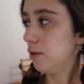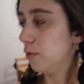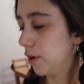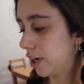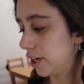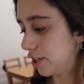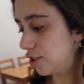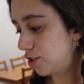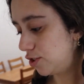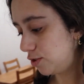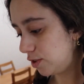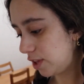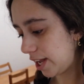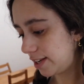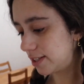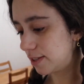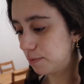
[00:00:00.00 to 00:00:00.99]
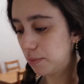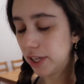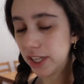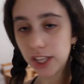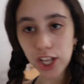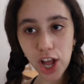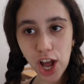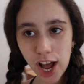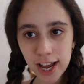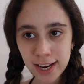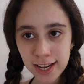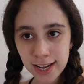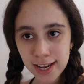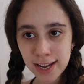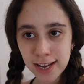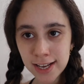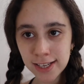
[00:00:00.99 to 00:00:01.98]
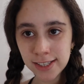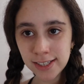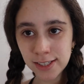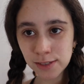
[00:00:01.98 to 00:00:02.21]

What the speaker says: We're gonna do like some Pilates,